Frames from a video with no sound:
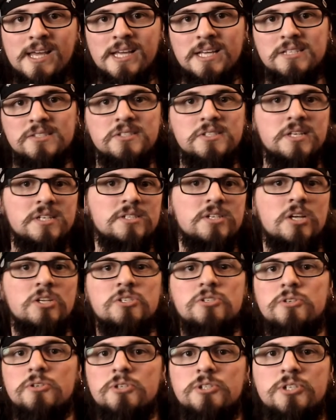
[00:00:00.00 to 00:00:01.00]
is this
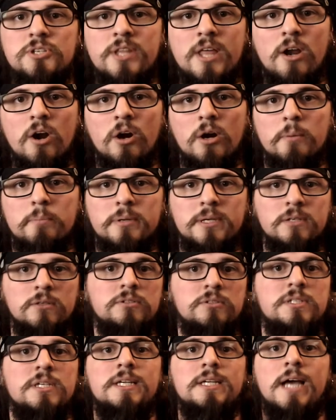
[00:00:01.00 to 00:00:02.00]
assertion that our
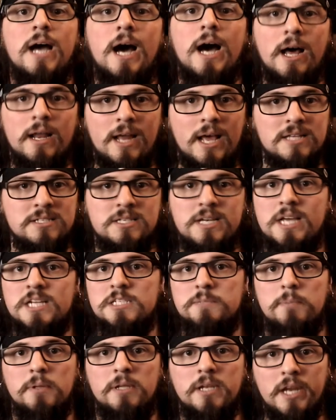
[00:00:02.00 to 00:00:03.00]
appeal to God as an
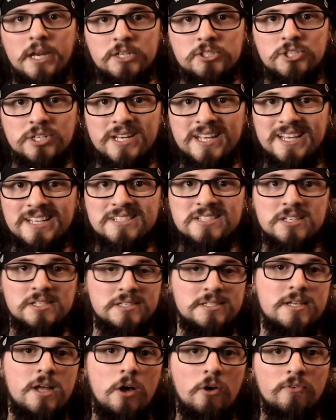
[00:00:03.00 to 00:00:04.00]
explanation is
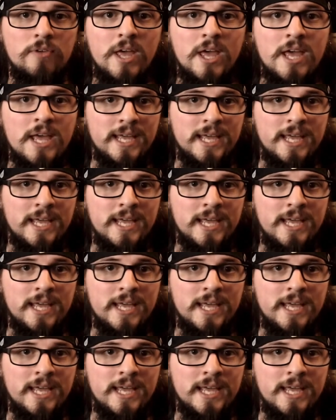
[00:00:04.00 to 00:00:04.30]
itself